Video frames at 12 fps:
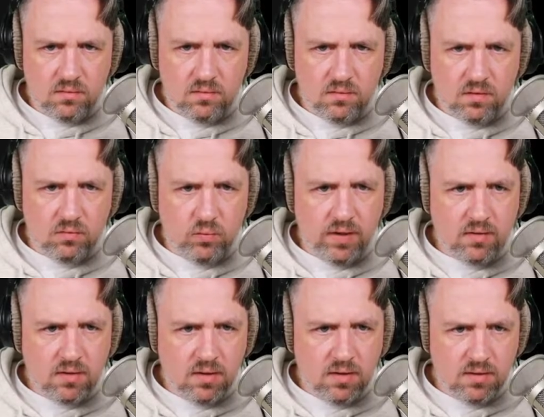our where
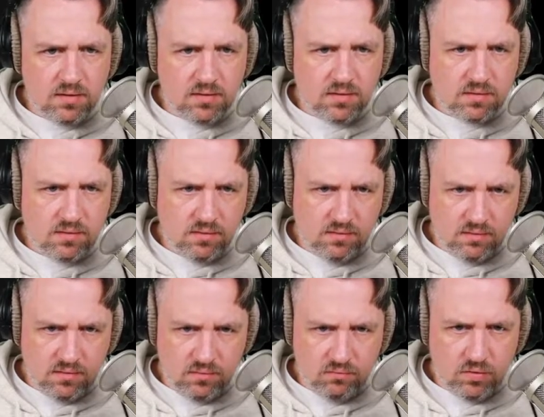clause,
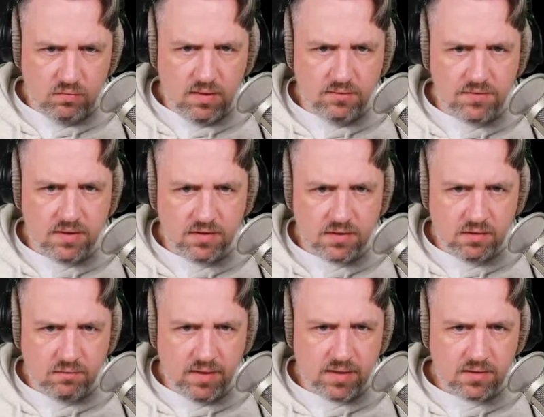our row offset is
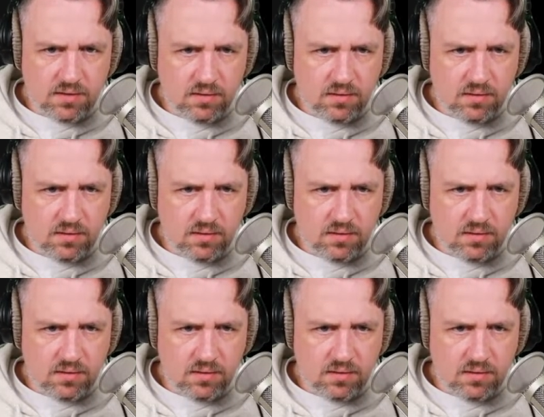correct,